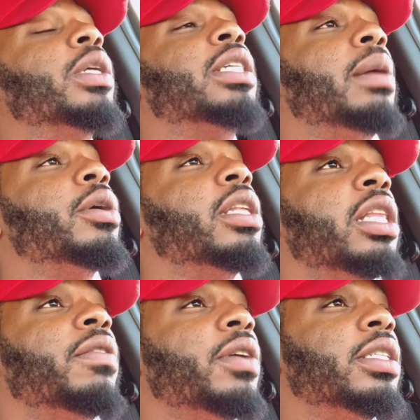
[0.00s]
time your
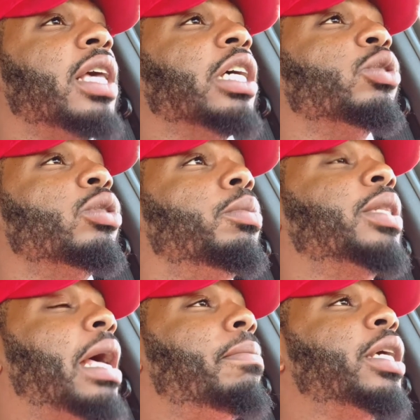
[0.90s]
delivery is scheduled, but
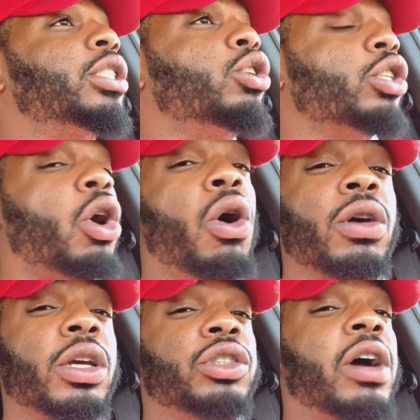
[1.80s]
that makes all
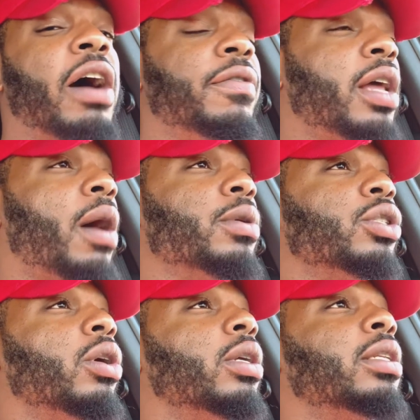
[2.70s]
your driving hours
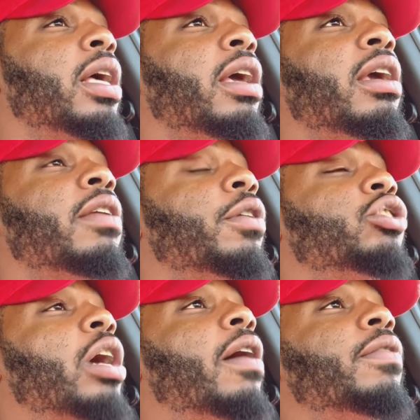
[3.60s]
during the day. And if you're
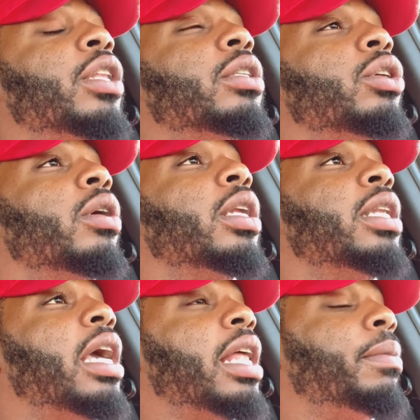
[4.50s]
driving during the
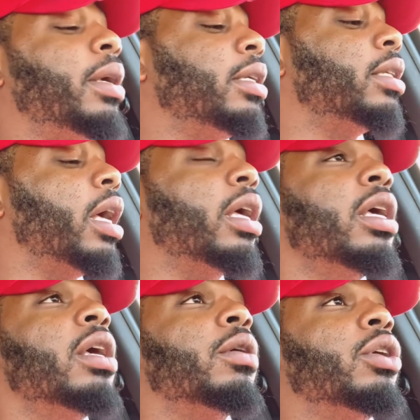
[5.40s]
day, that means that
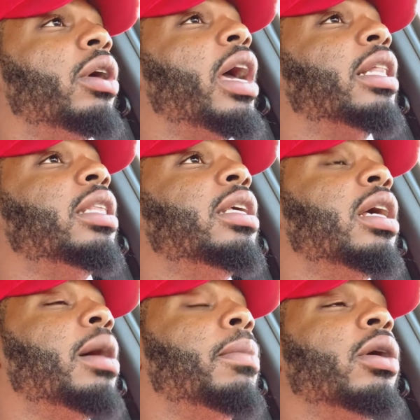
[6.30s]
you're at
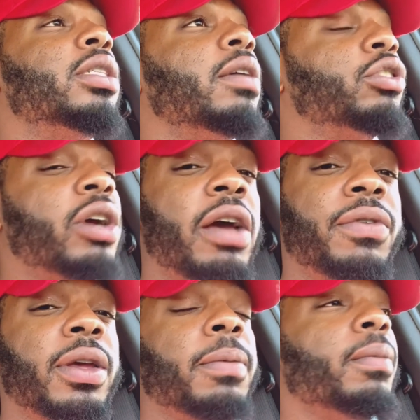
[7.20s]
the mercy of
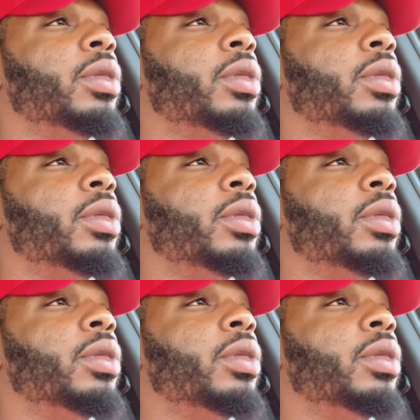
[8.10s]
traffic.